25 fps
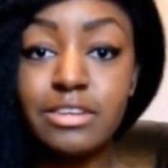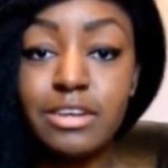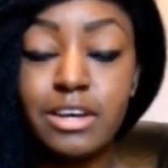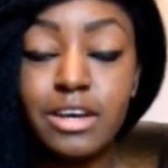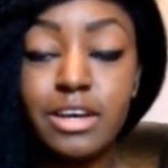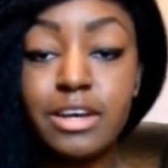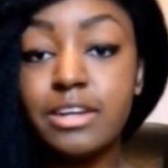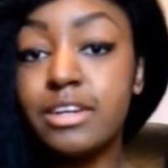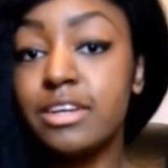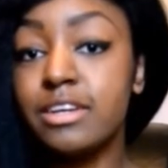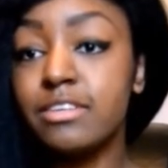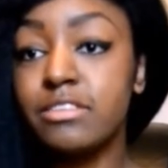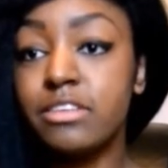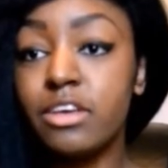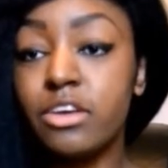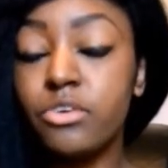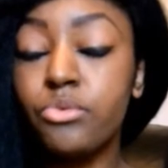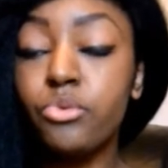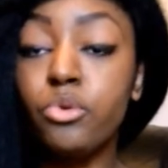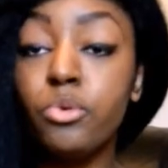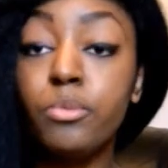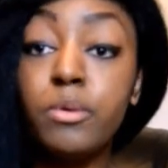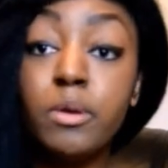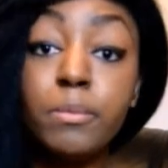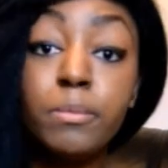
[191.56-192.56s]
And
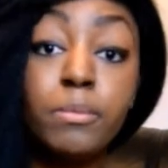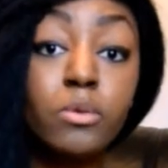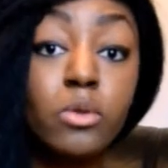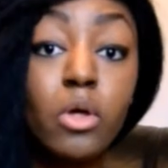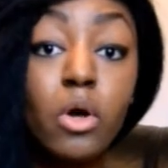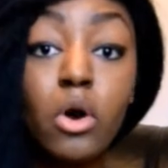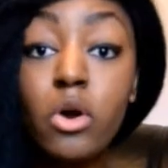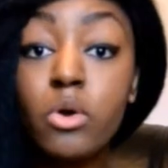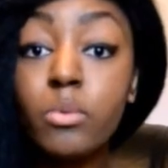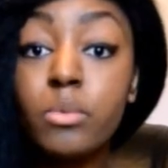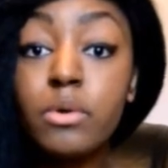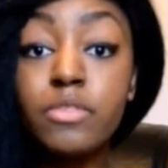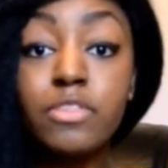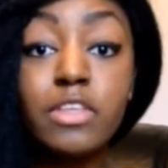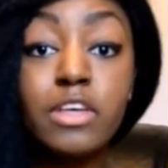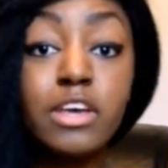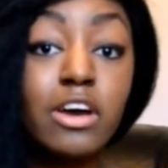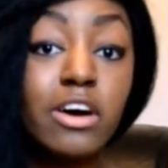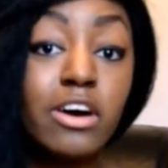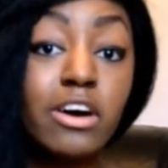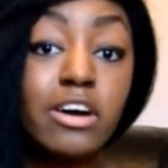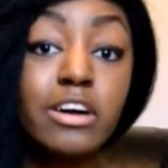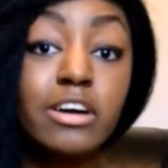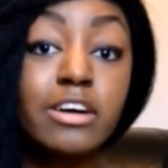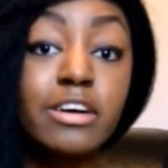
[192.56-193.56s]
asexual people are what they
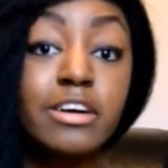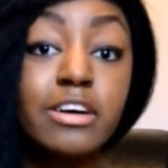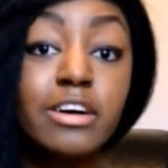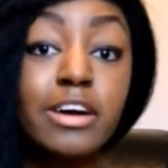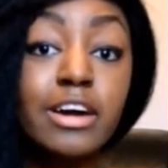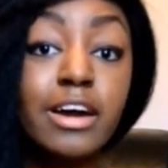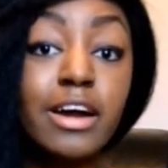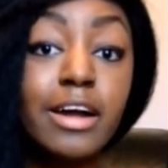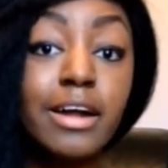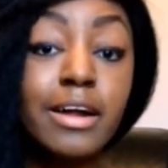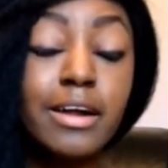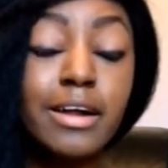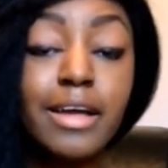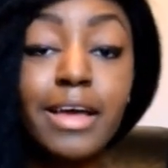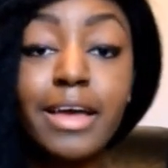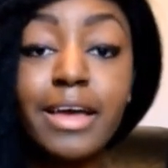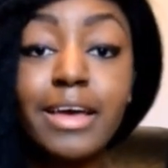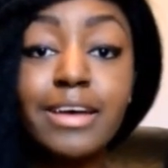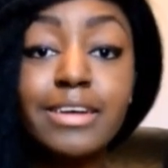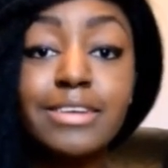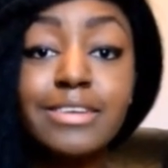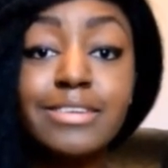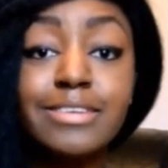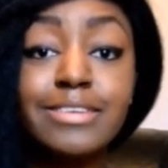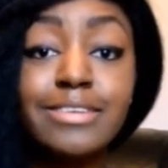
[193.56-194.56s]
are.
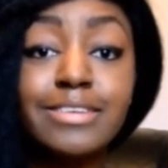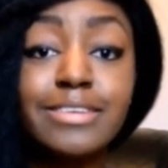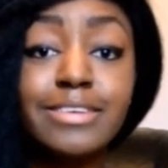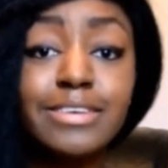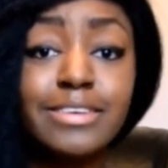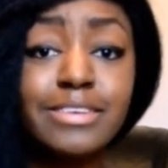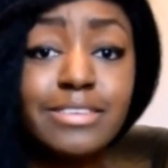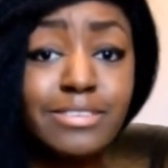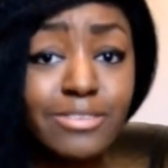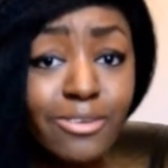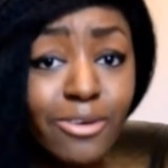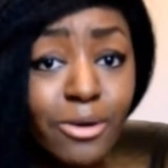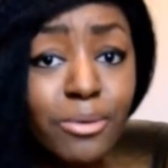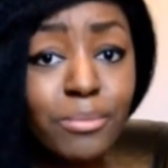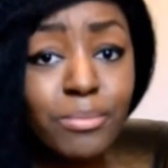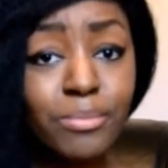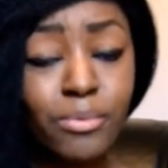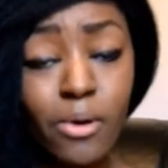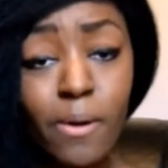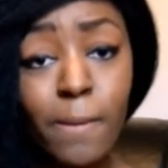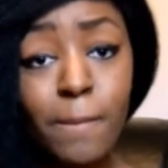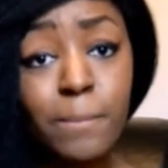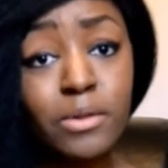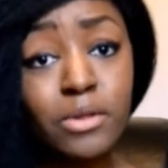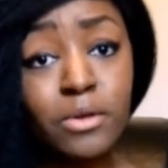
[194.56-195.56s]
And it's not a
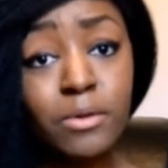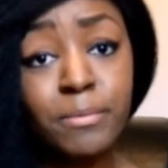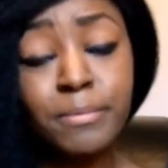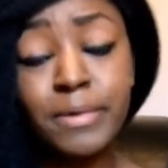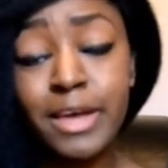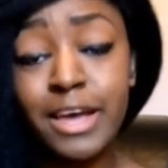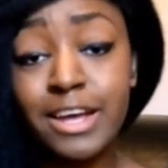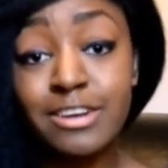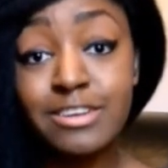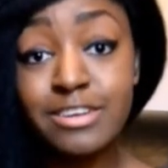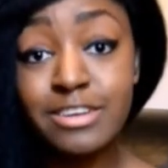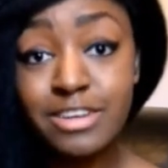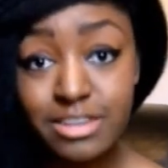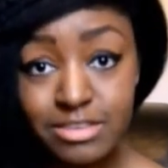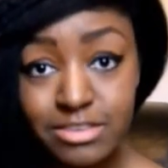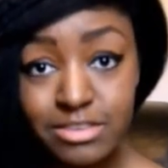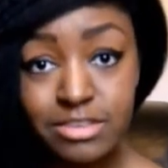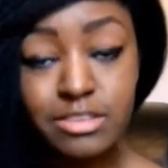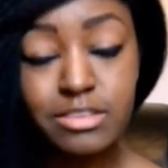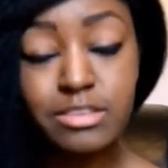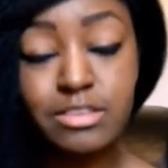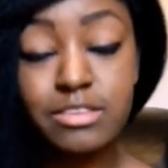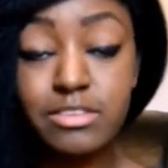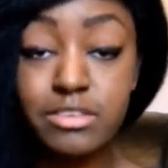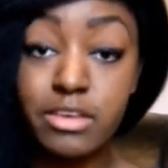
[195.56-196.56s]
problem, and it
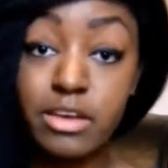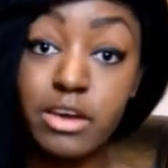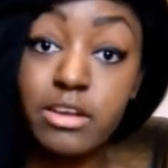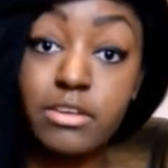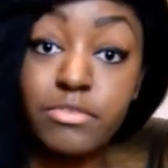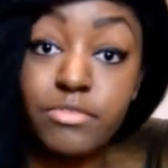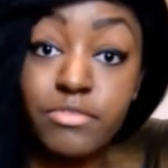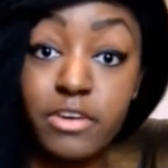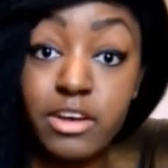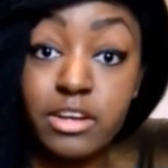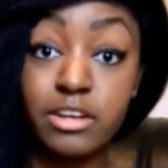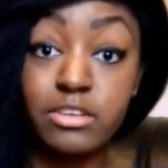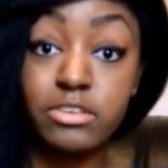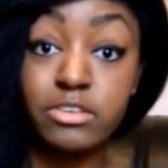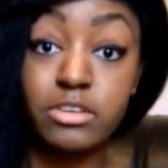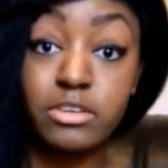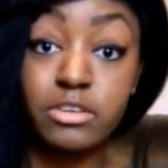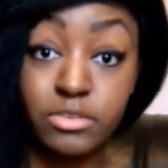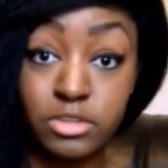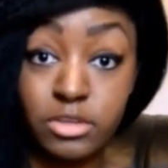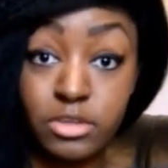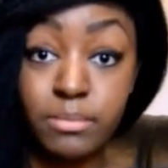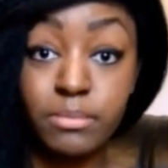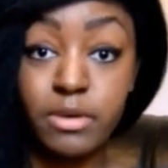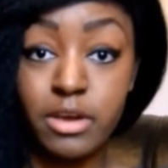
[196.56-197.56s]
isn't the side effect
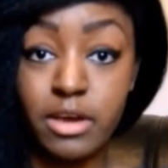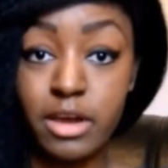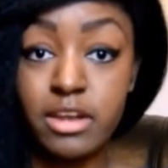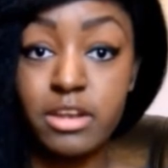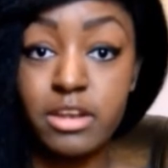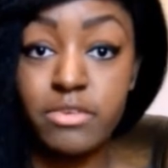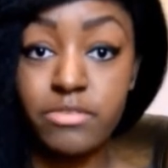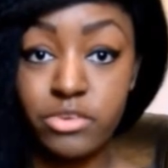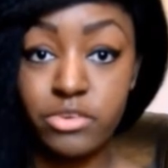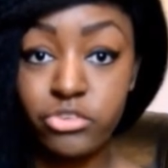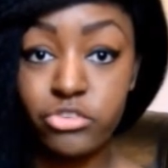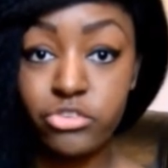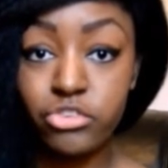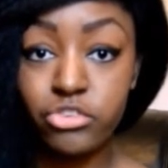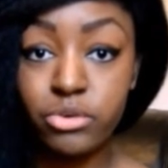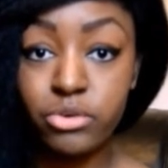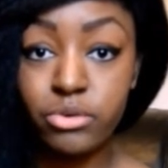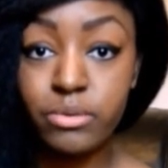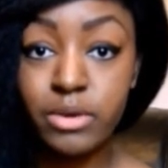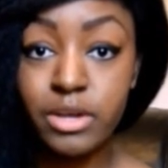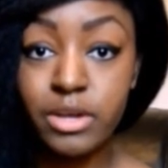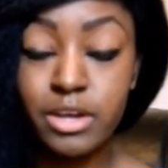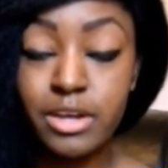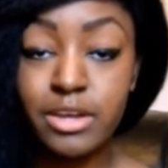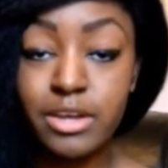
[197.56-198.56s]
of some kind of issue.